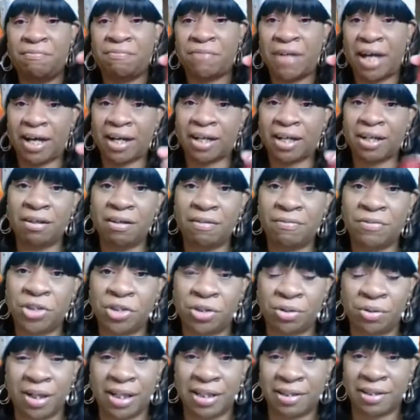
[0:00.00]
vodka of
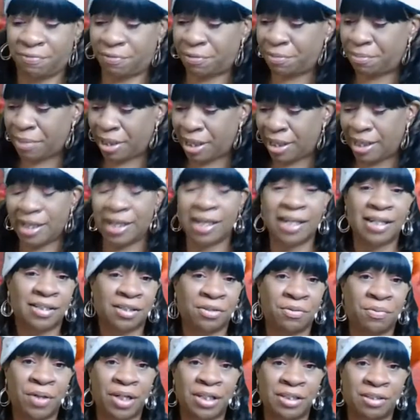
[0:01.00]
choice for me is
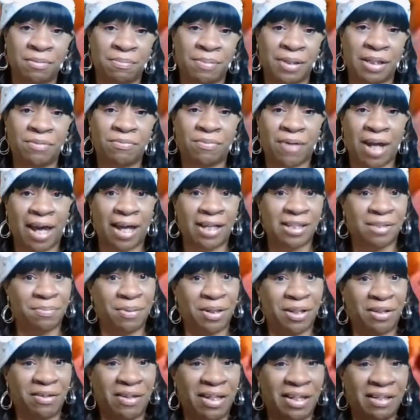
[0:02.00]
going to be
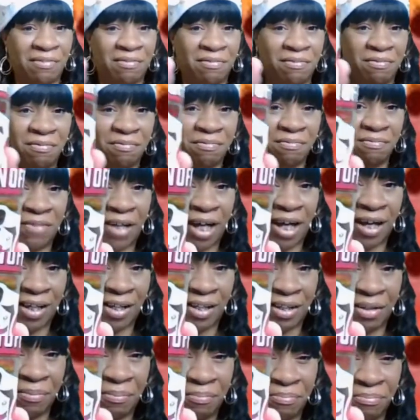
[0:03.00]
raspberry
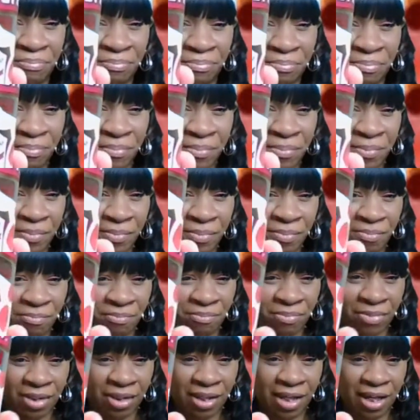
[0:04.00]
vodka.
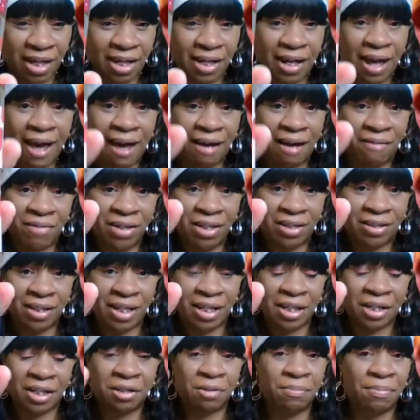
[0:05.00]
And
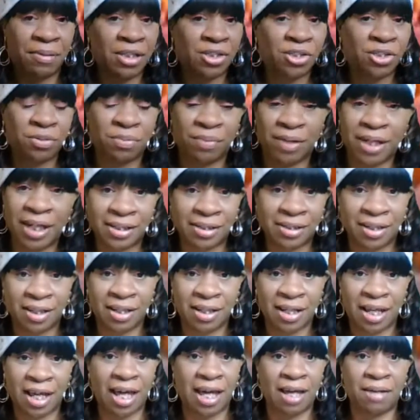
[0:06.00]
everything could be tweaked
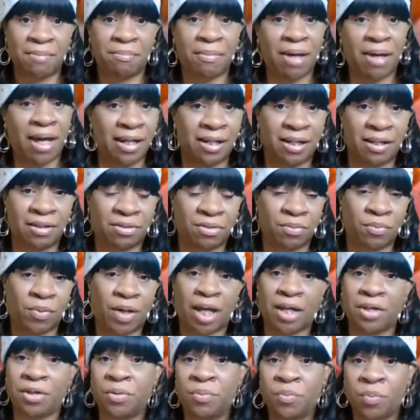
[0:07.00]
and made it the way
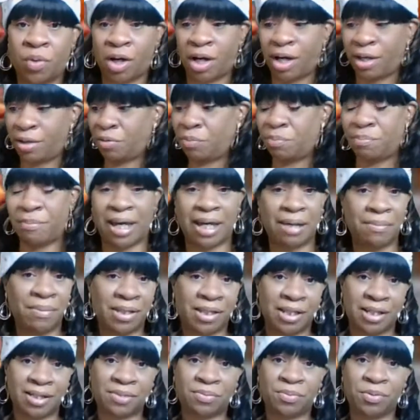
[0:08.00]
you want. Maybe
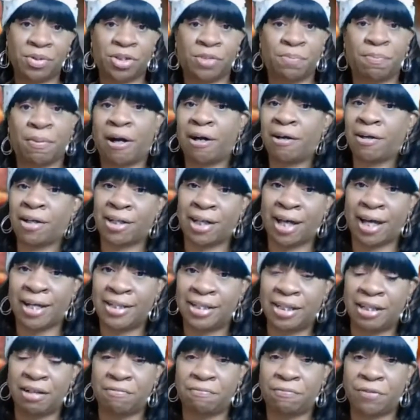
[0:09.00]
this will spark an
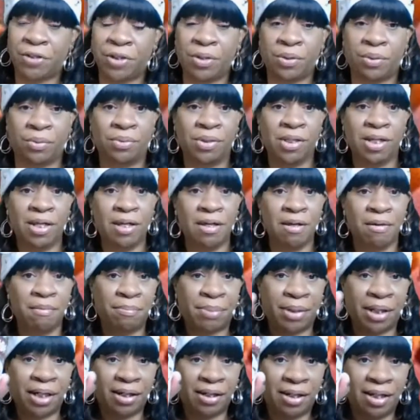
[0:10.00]
idea for you.
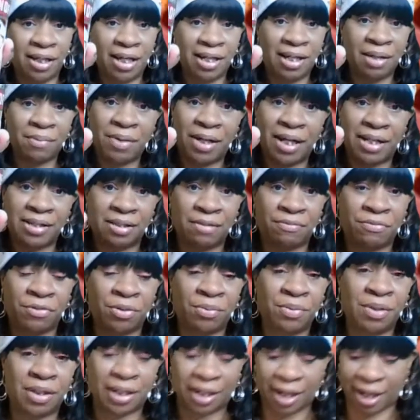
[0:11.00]
But anyways, if you
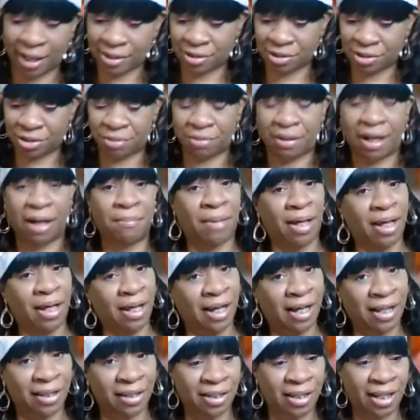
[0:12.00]
would like to try my
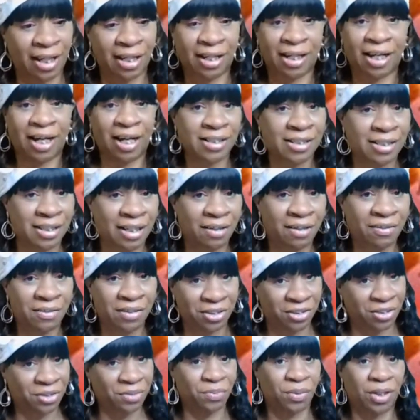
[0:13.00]
holiday cocktail,
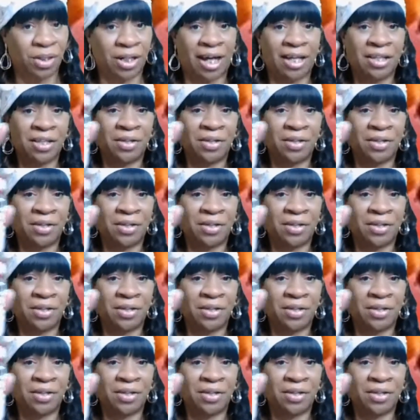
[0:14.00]
this is what I